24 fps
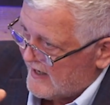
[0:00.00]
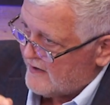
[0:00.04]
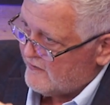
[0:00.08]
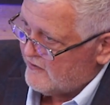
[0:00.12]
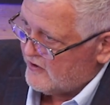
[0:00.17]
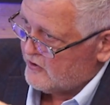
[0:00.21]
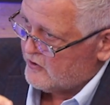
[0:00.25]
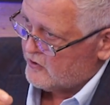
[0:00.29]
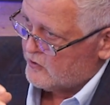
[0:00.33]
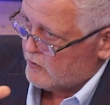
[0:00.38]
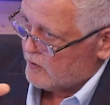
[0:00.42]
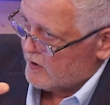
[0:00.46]

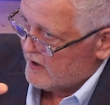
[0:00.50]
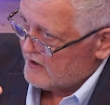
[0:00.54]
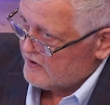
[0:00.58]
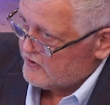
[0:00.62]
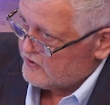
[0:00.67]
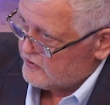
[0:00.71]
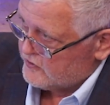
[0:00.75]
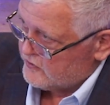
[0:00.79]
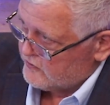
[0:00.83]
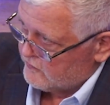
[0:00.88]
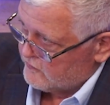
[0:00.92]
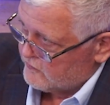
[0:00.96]
having the
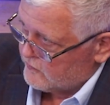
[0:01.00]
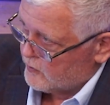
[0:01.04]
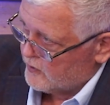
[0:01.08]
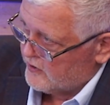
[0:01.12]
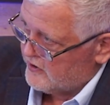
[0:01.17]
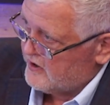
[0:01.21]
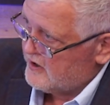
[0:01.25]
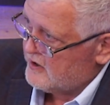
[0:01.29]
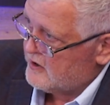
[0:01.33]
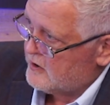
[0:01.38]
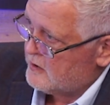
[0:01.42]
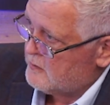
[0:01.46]
grace
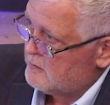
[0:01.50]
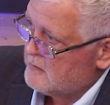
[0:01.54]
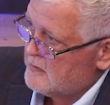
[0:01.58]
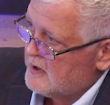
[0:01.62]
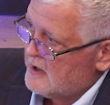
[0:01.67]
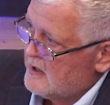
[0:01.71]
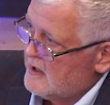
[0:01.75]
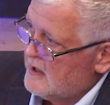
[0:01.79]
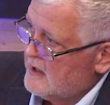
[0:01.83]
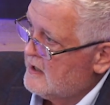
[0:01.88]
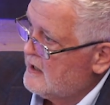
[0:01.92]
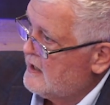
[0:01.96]
for them,
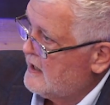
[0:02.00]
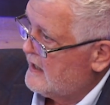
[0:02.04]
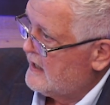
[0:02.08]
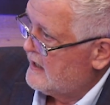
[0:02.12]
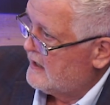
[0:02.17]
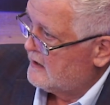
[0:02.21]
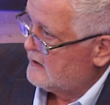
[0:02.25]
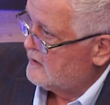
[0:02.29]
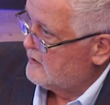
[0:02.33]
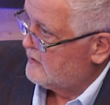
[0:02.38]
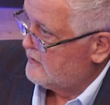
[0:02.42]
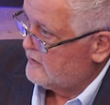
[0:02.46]

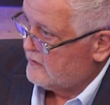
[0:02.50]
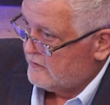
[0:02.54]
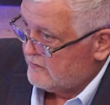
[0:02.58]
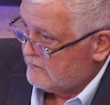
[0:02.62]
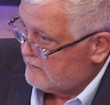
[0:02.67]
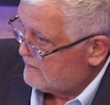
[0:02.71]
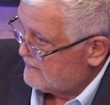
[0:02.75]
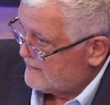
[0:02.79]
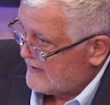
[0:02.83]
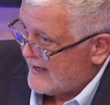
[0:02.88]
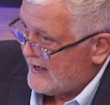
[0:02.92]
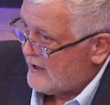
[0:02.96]
and
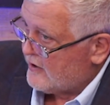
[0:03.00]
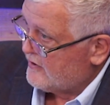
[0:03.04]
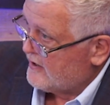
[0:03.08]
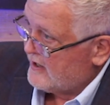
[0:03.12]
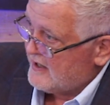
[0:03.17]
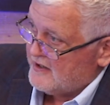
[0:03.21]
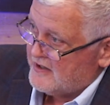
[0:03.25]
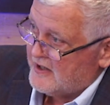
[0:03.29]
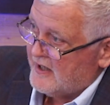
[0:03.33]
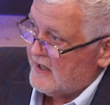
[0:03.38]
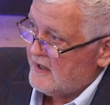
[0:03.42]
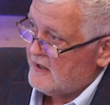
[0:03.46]
how
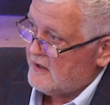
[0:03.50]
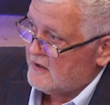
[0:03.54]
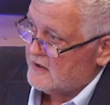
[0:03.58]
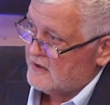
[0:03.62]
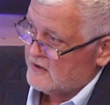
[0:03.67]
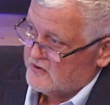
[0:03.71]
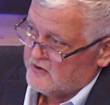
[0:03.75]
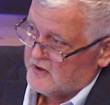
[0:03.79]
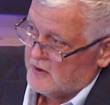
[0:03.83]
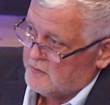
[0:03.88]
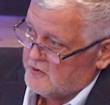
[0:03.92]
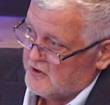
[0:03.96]
they take
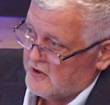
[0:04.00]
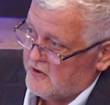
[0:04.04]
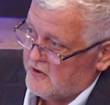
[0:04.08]
it is up